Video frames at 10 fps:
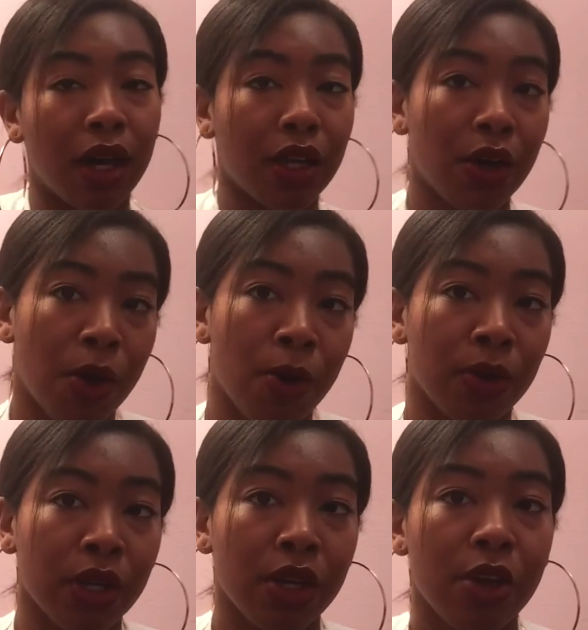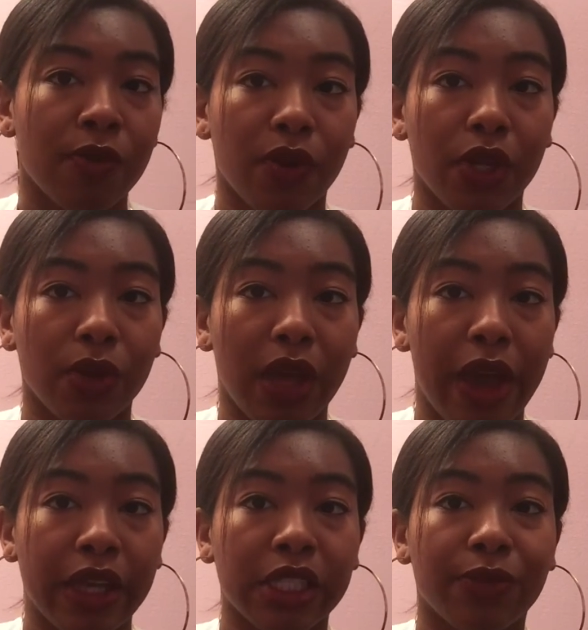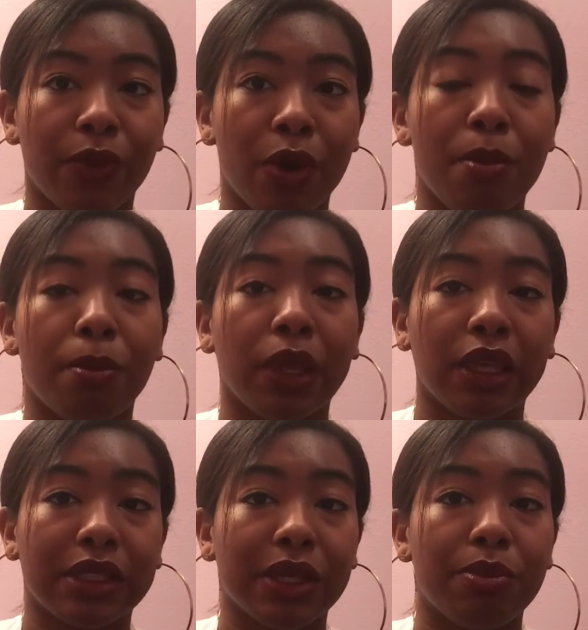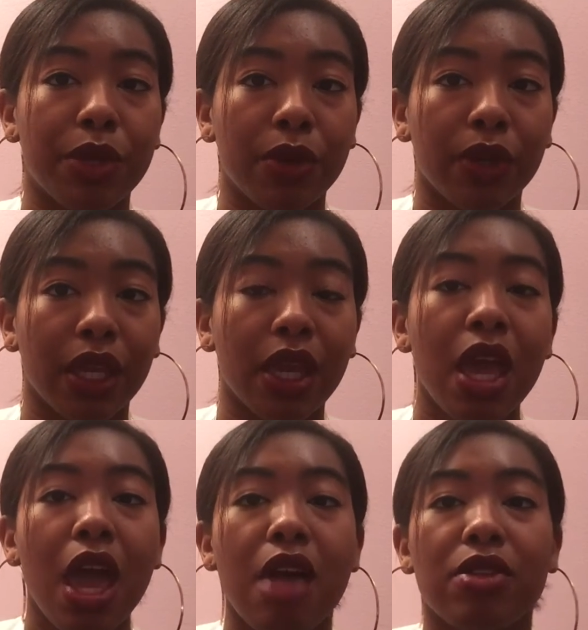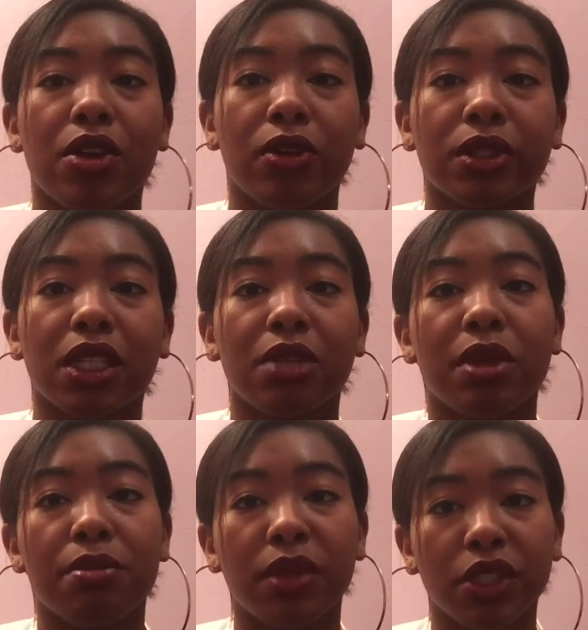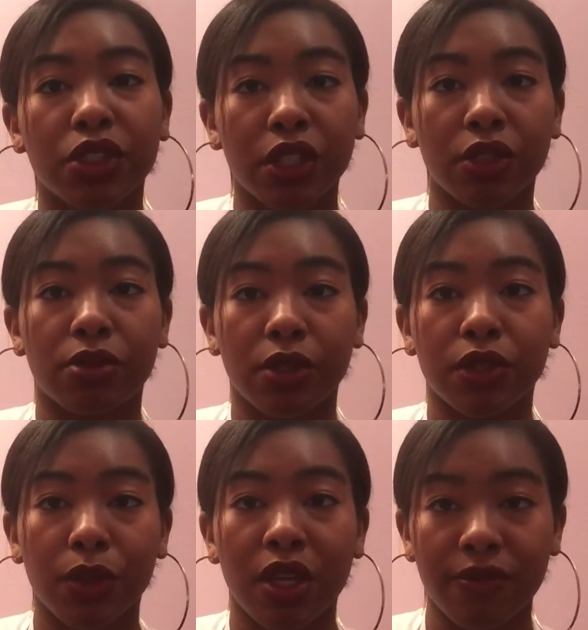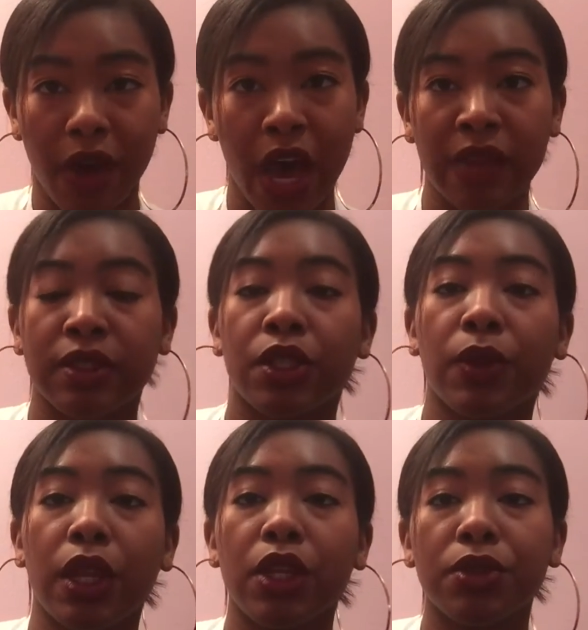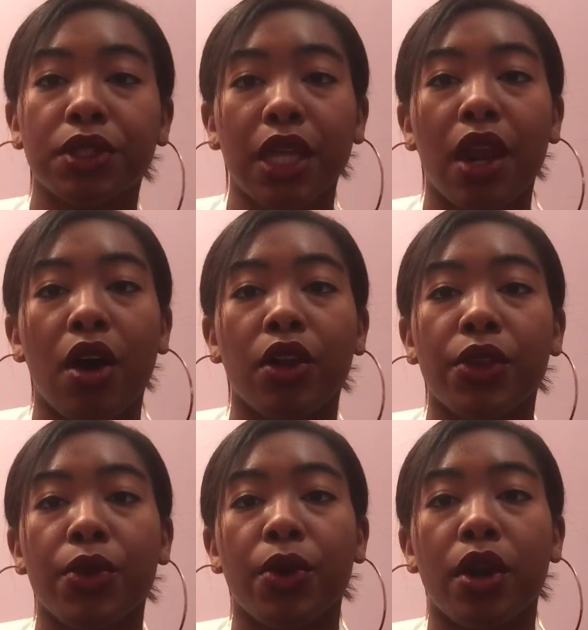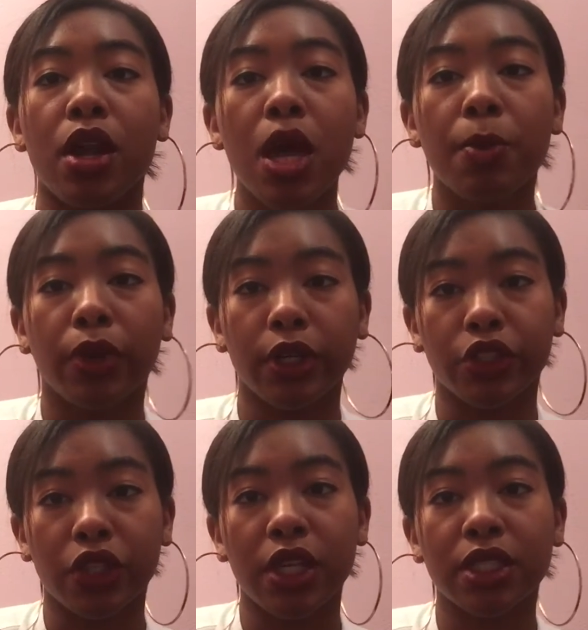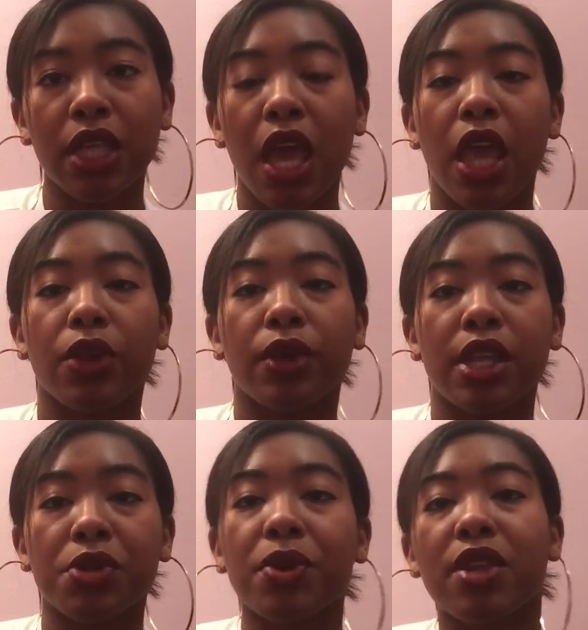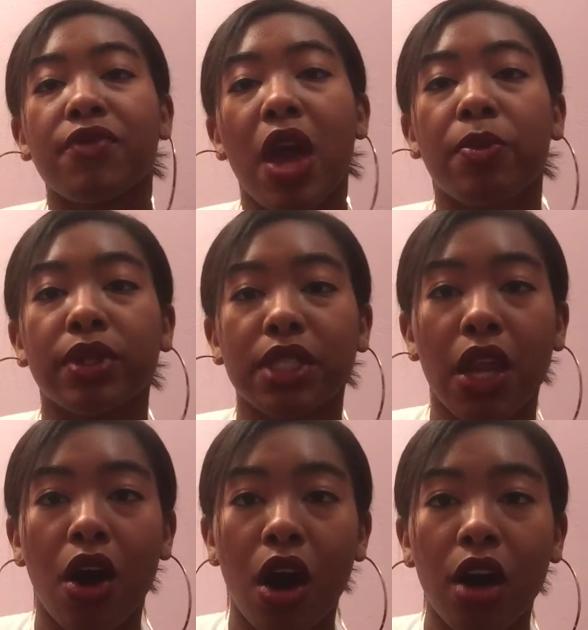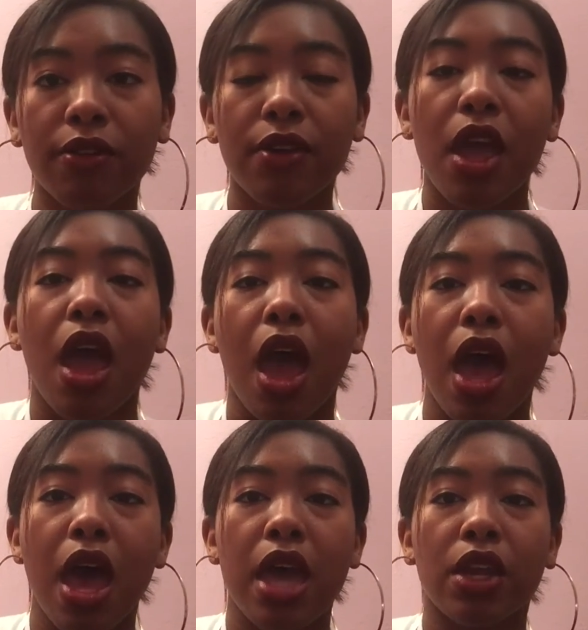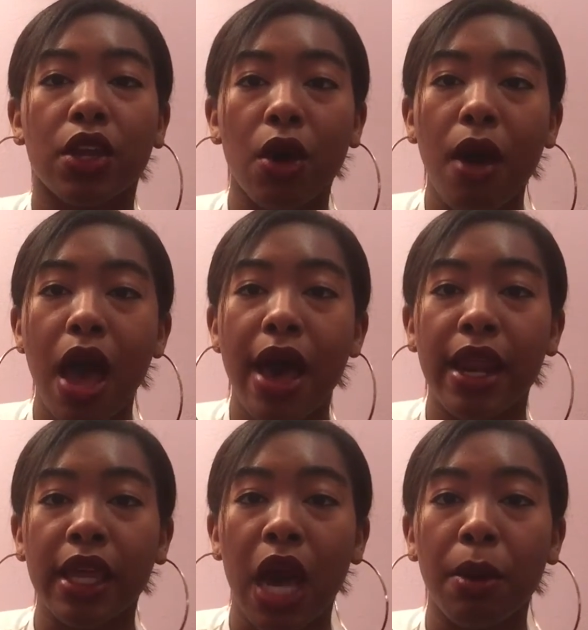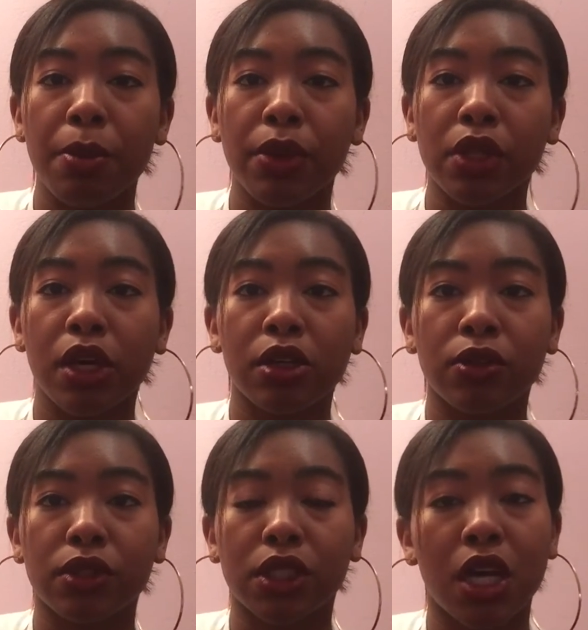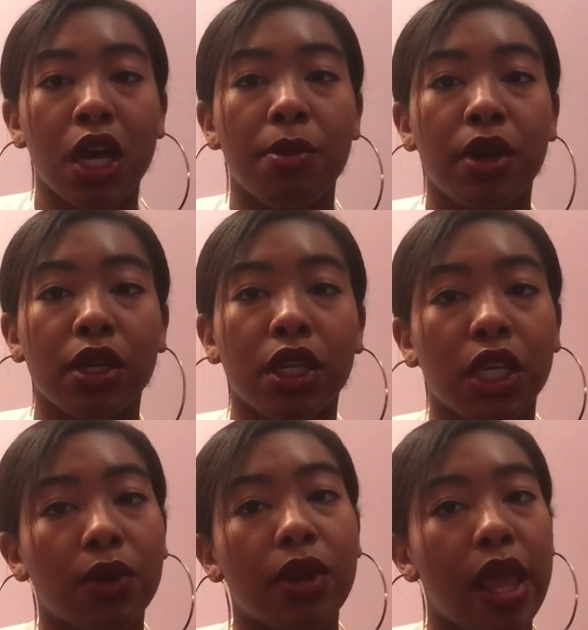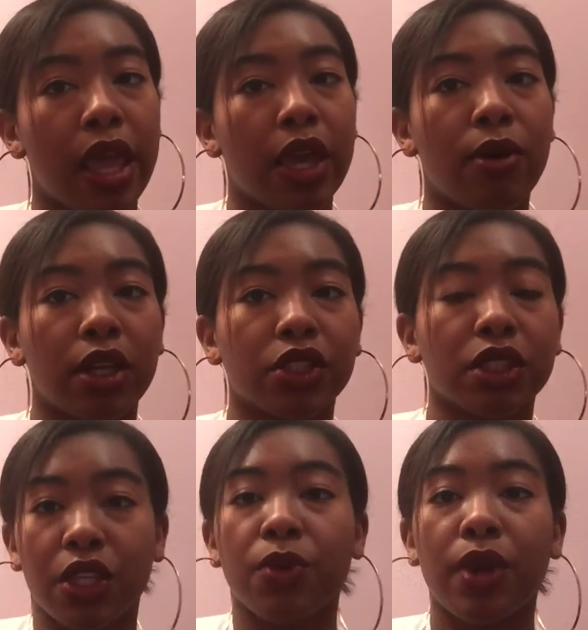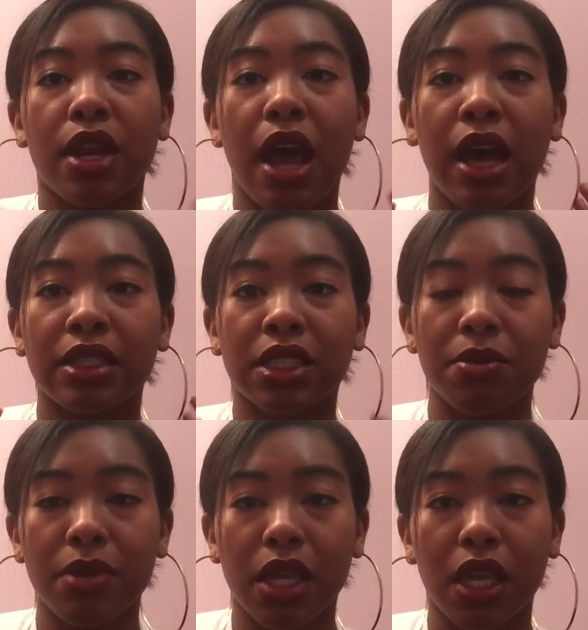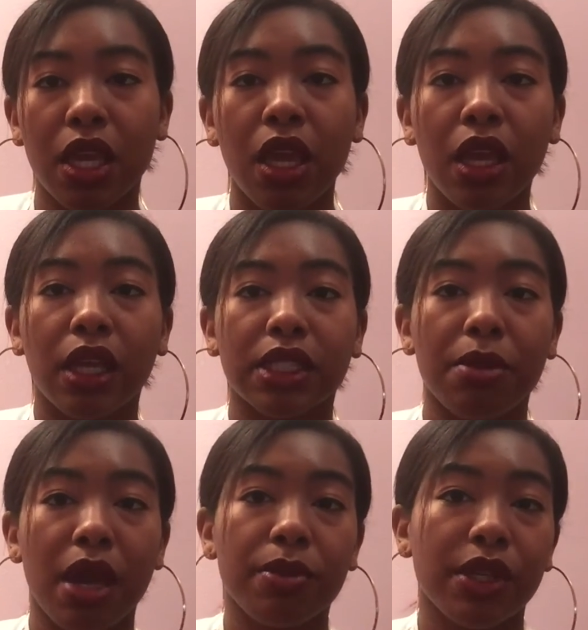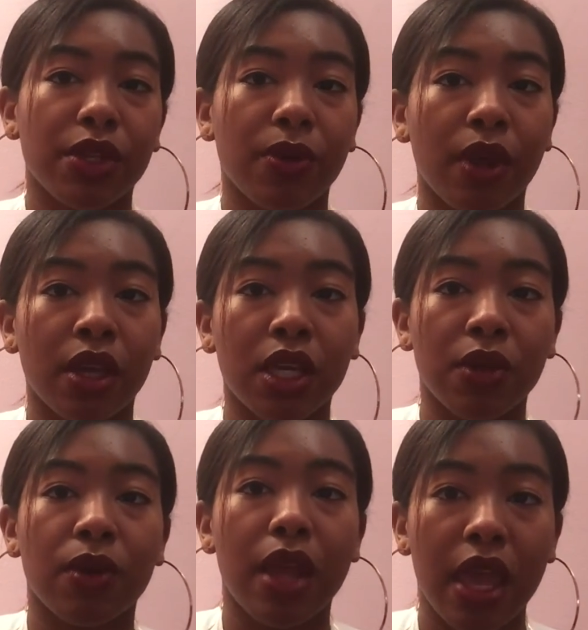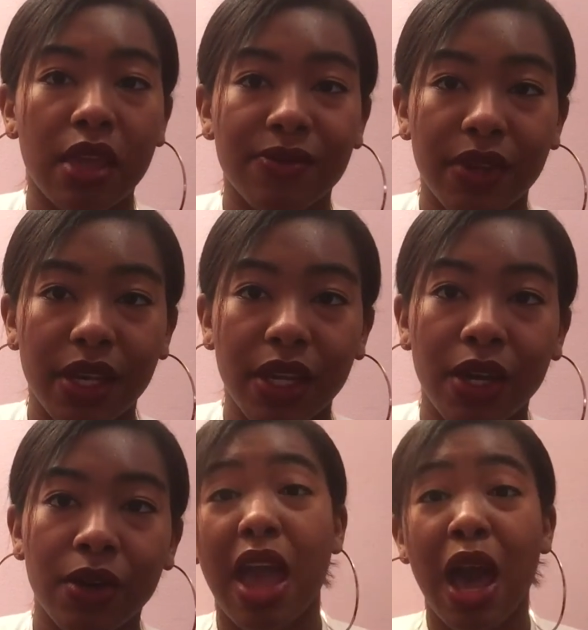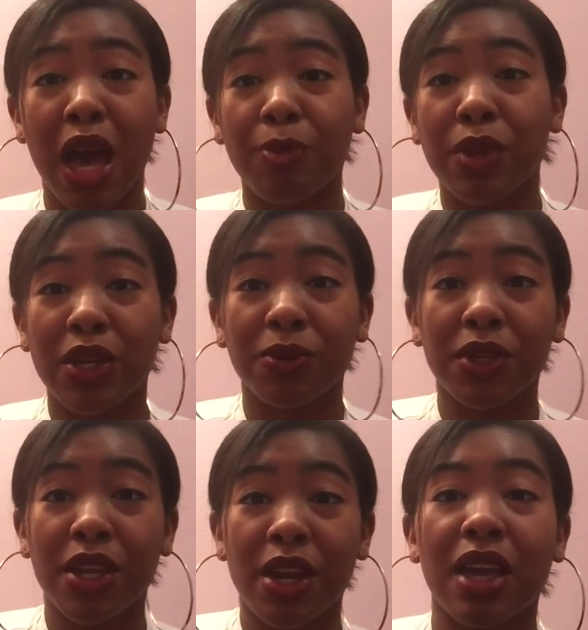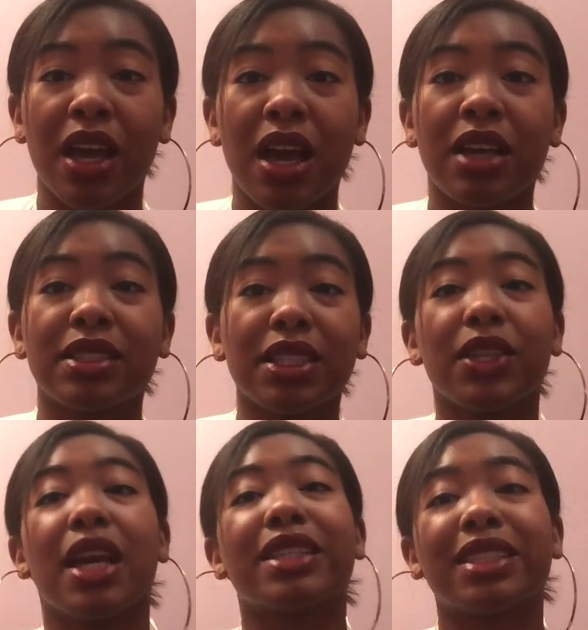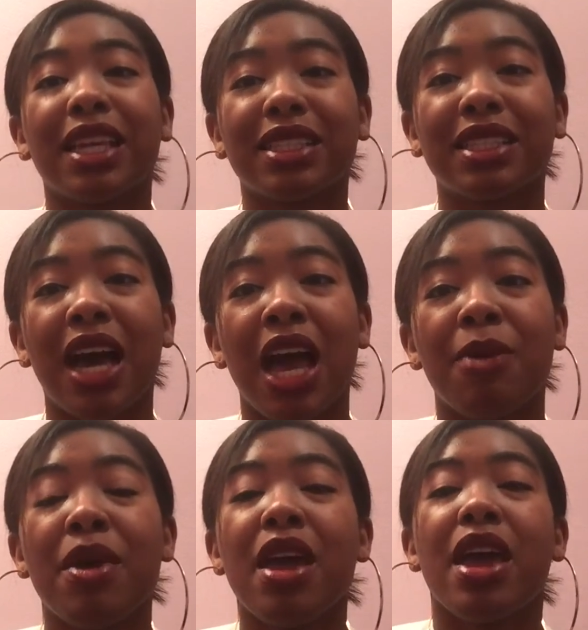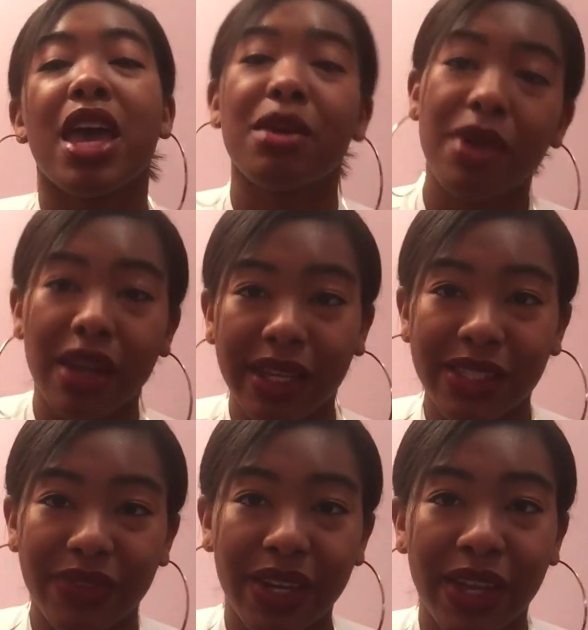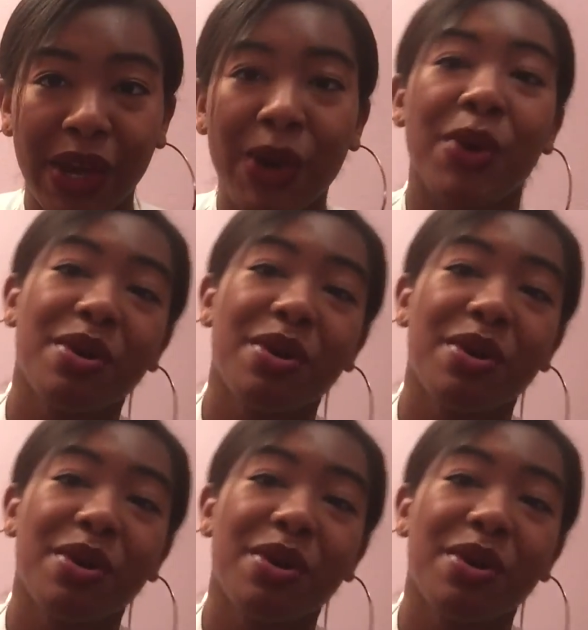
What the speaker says: code for you guys for Mika Sub Beauty, and the code is going to be Miss Shayla Rose 25, so you can use that on your purchase and you'll get 25% off. And go ahead and comment below some Q&A questions you want to ask me, because I might be doing a Q&A video. Happy New Year. I'll see you guys next time in my next video.